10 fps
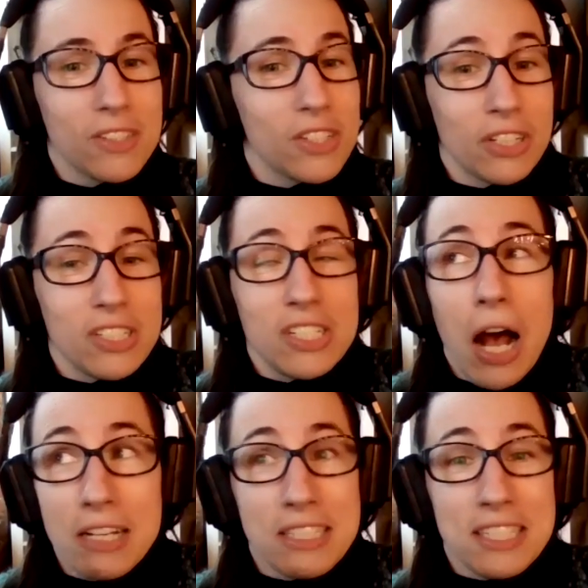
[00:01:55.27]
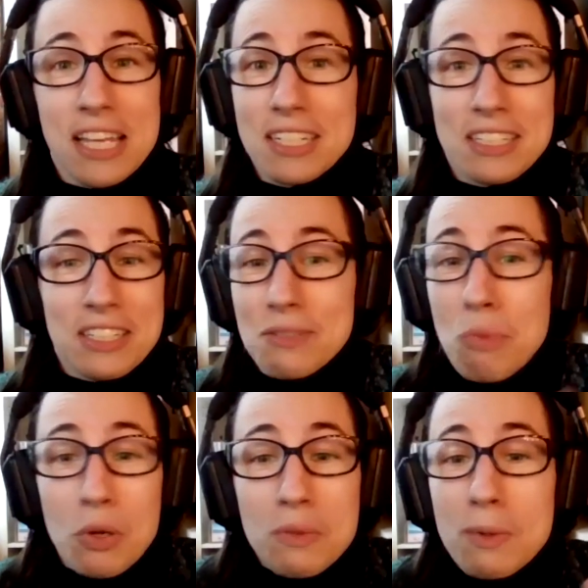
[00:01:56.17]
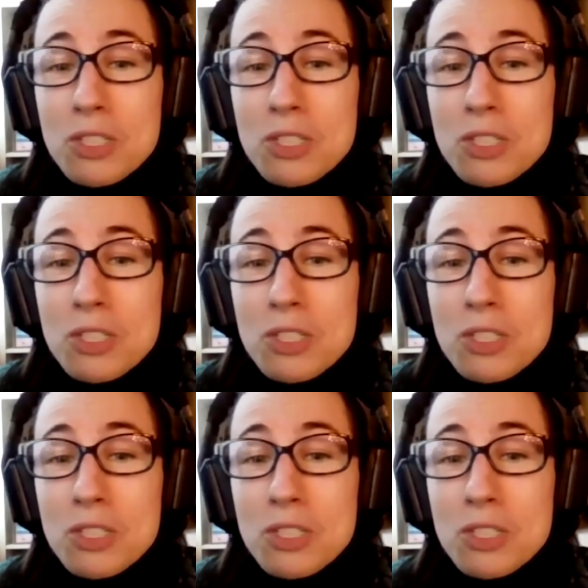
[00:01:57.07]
there are tons that most people